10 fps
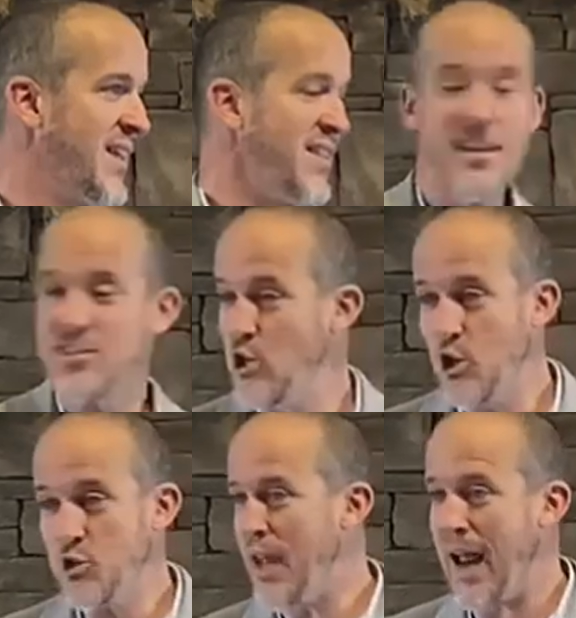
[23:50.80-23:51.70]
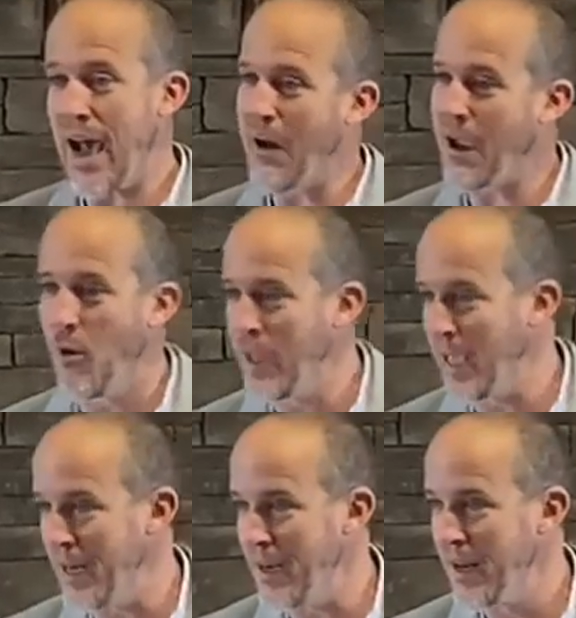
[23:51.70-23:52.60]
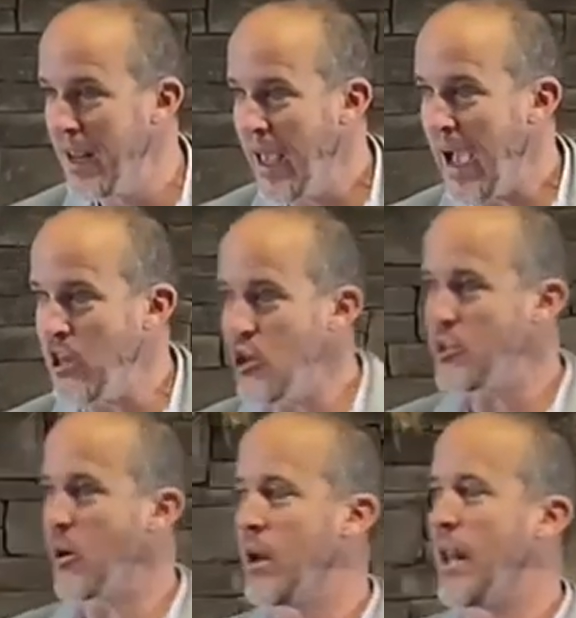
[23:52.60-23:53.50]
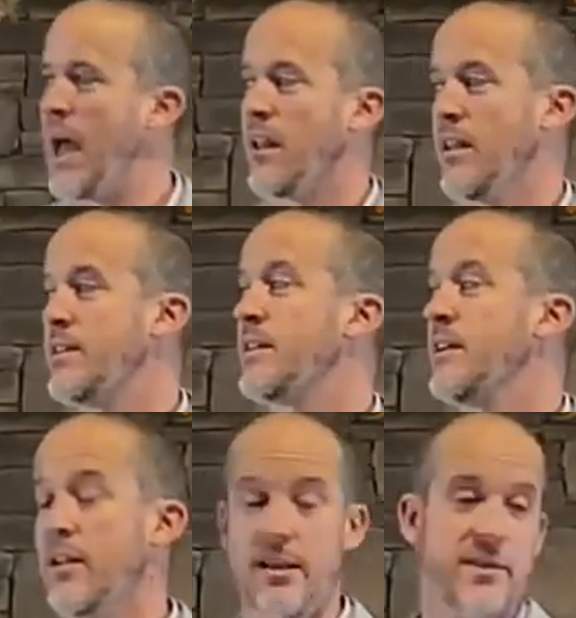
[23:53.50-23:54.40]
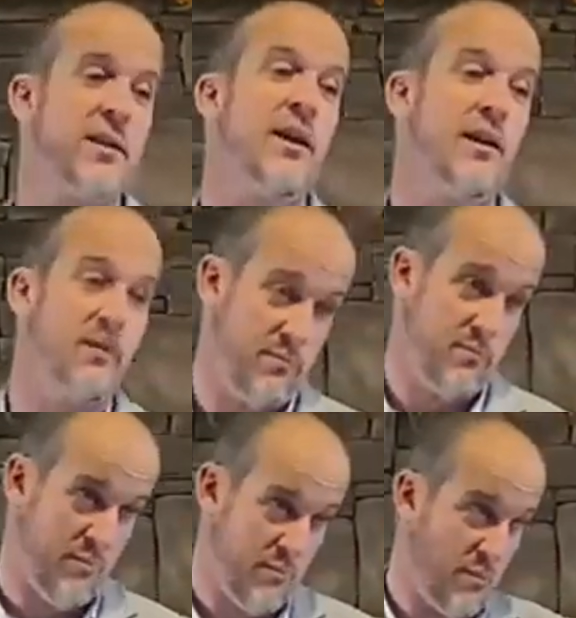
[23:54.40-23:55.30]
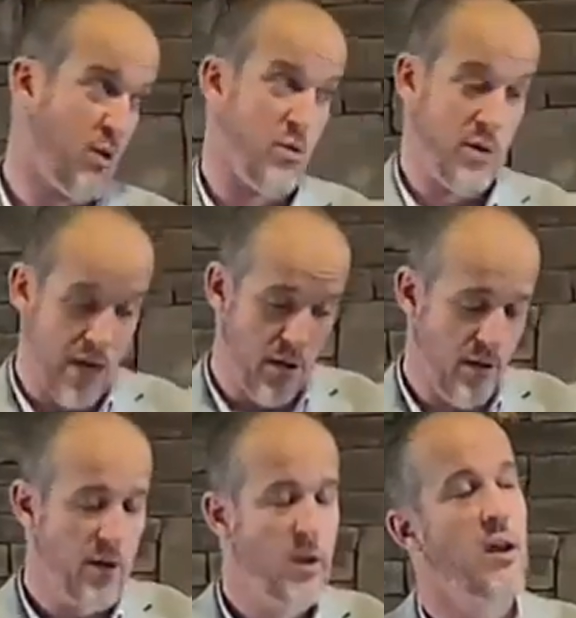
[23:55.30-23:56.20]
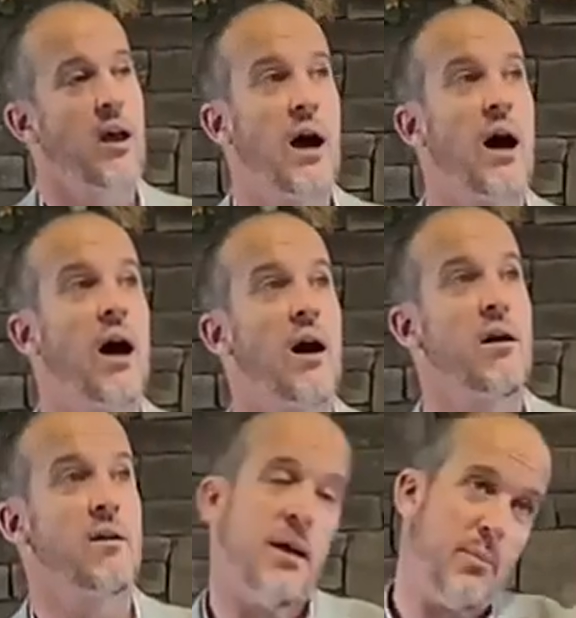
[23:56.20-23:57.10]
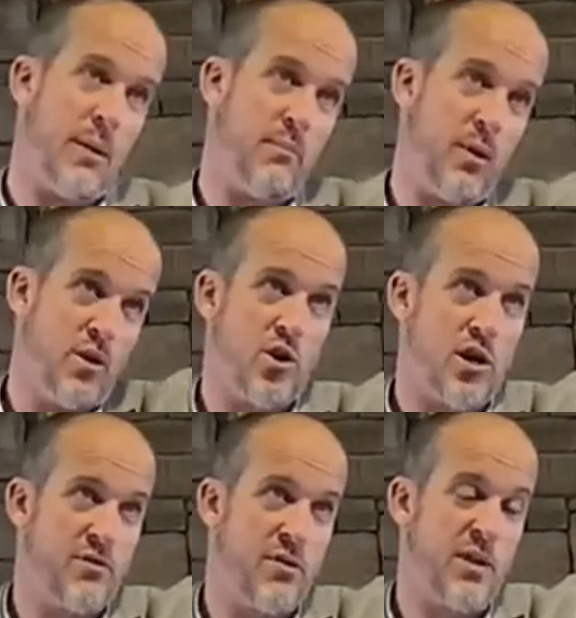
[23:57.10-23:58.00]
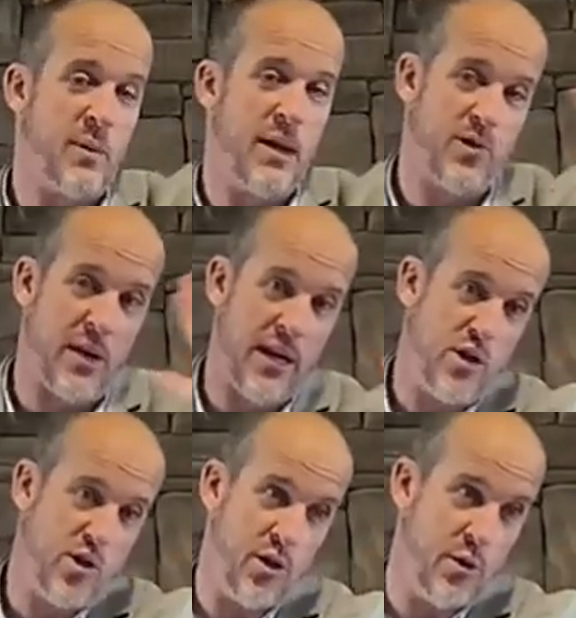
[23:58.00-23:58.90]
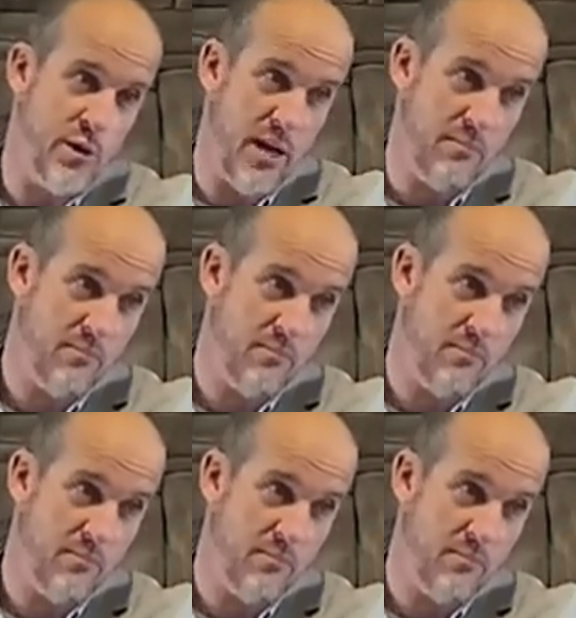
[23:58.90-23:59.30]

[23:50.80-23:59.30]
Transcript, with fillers: That's usually not how I go in. I usually go in like, listen, listen here, Creator. Uh, yep, yep, you're in charge of things, but here's what I need you to do today.